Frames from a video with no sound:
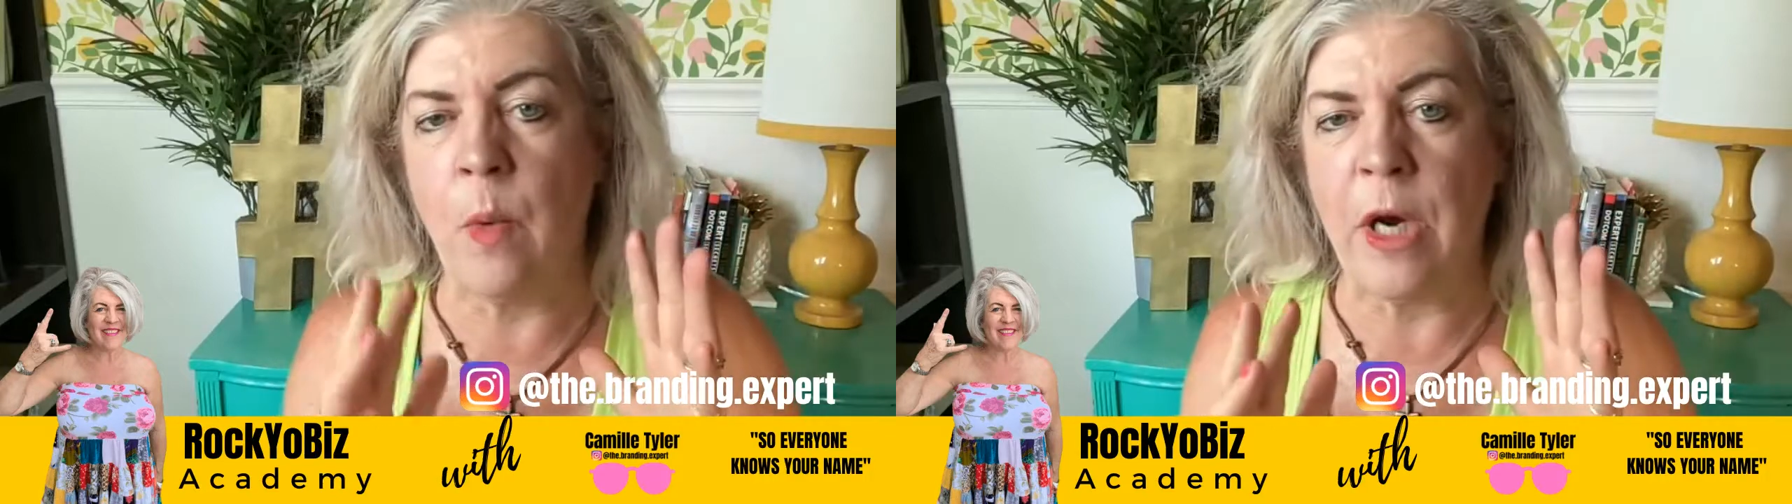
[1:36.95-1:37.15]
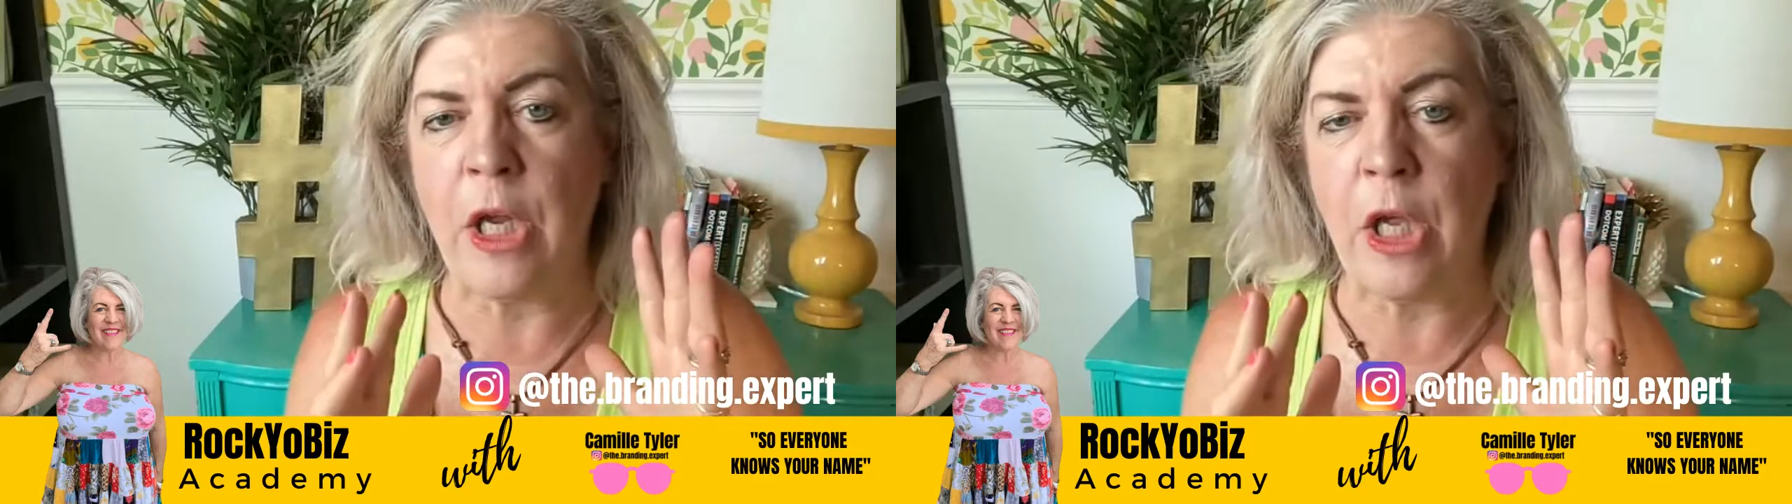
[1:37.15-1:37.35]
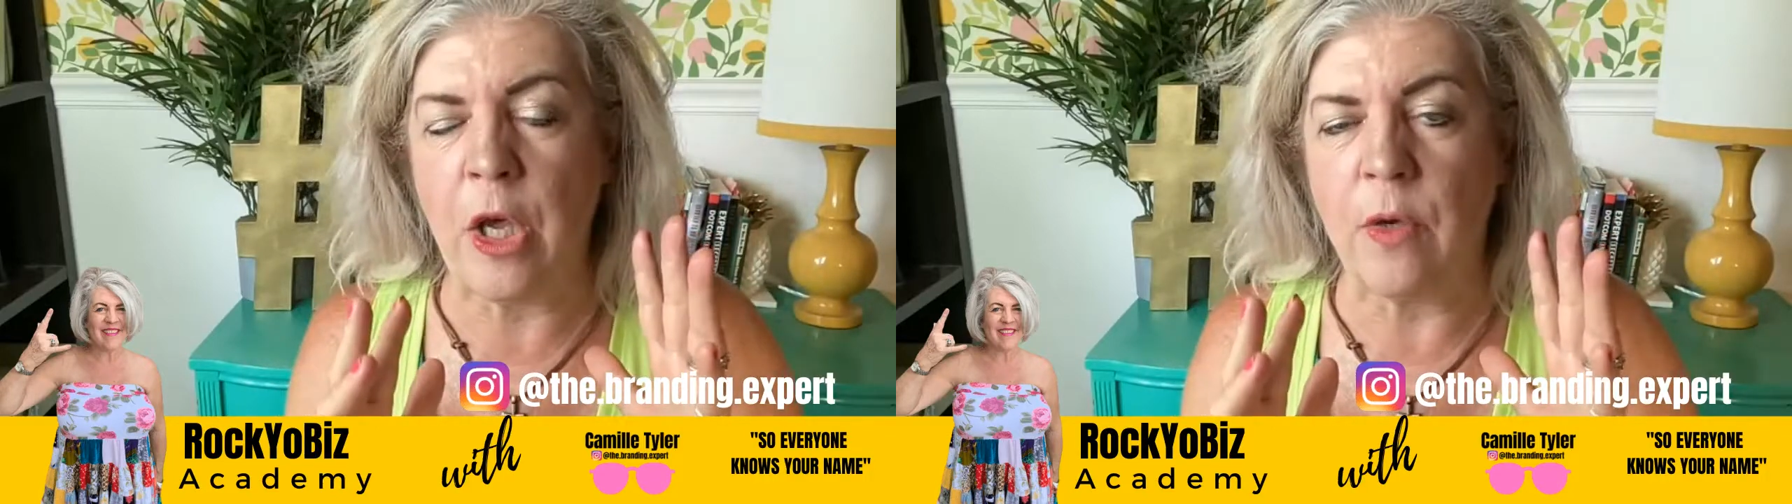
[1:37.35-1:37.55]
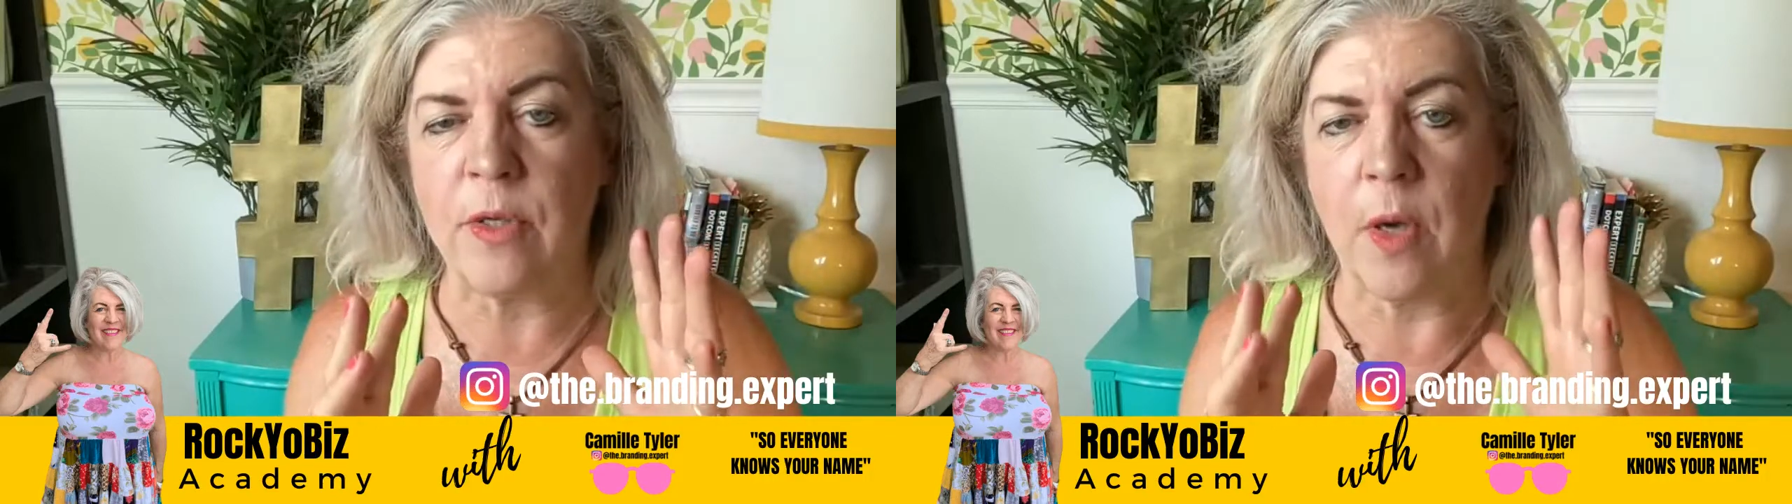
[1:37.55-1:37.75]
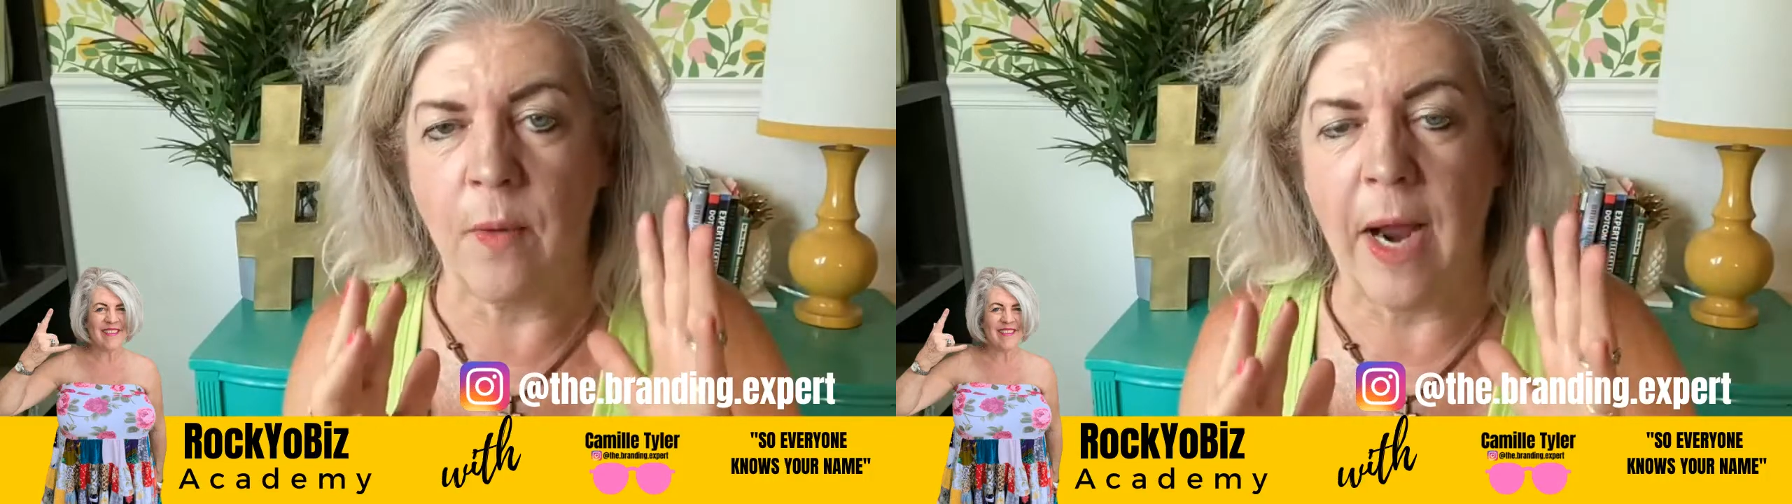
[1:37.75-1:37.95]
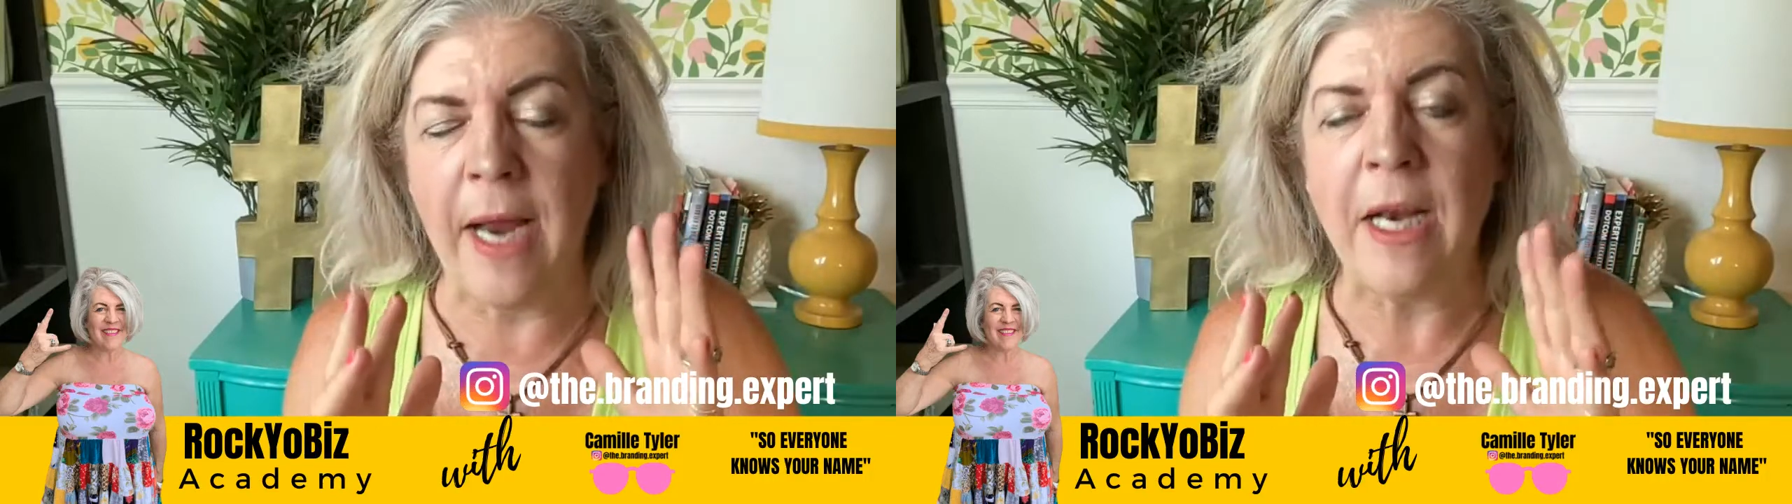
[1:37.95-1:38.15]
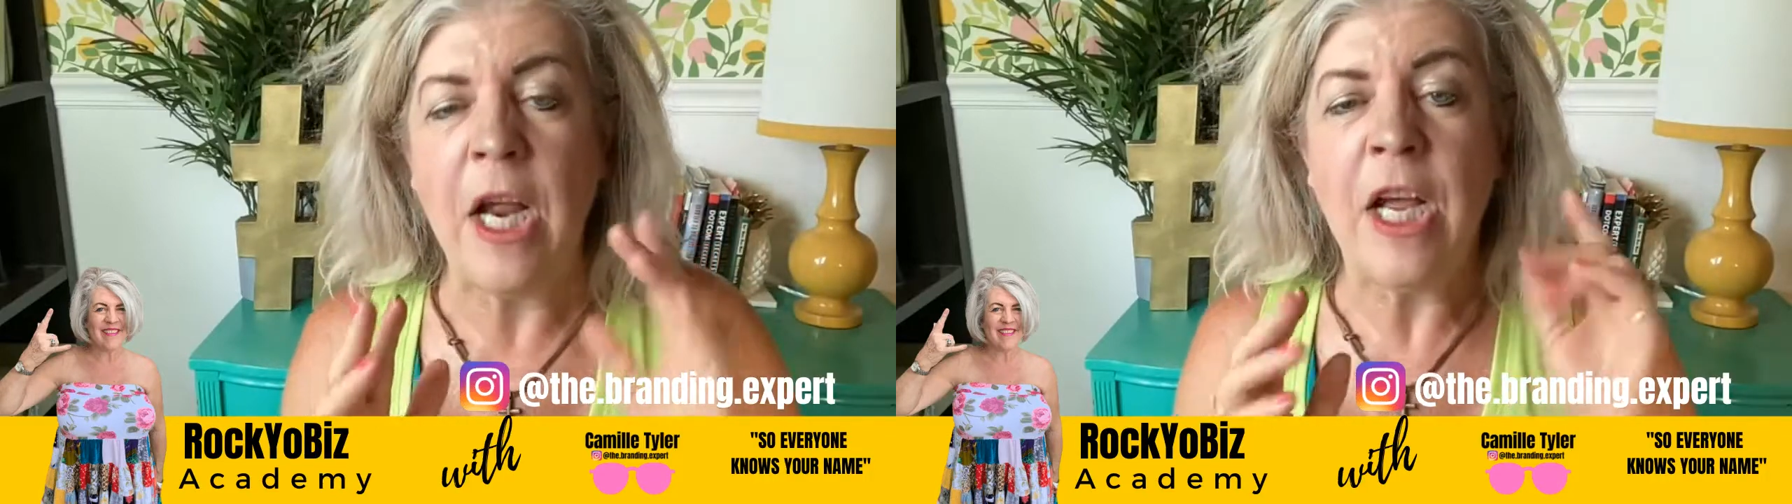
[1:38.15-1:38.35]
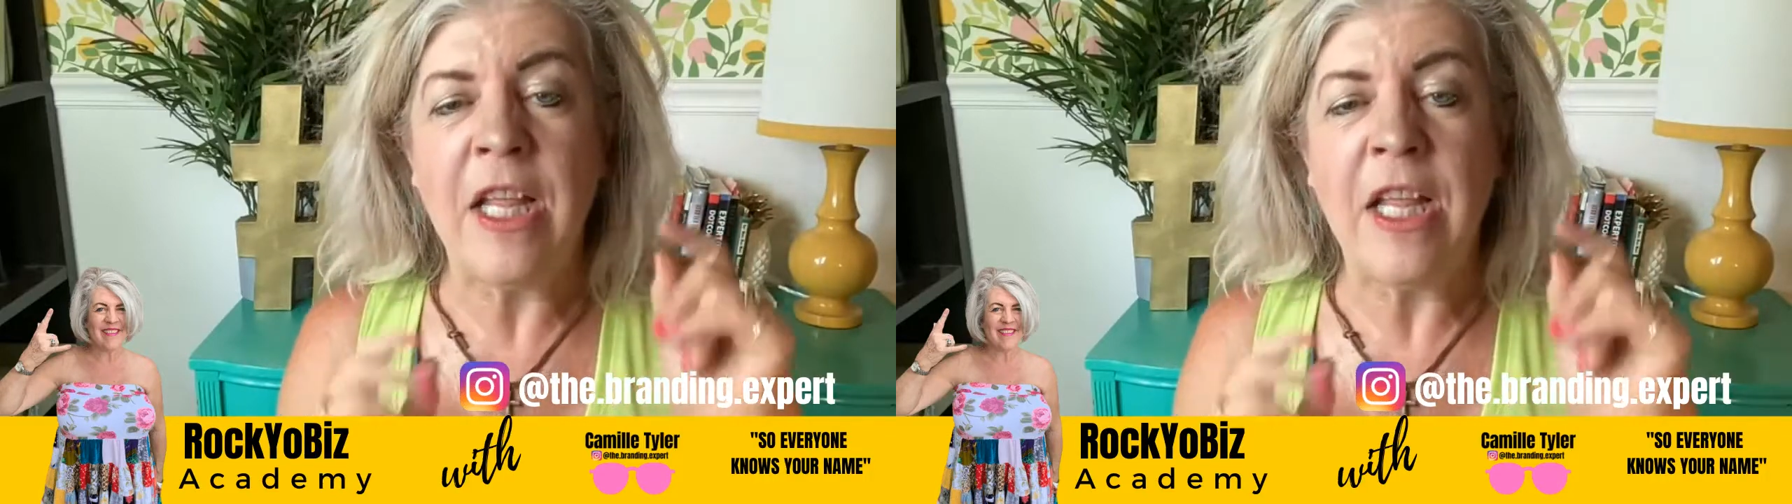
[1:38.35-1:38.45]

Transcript: want to use. All right.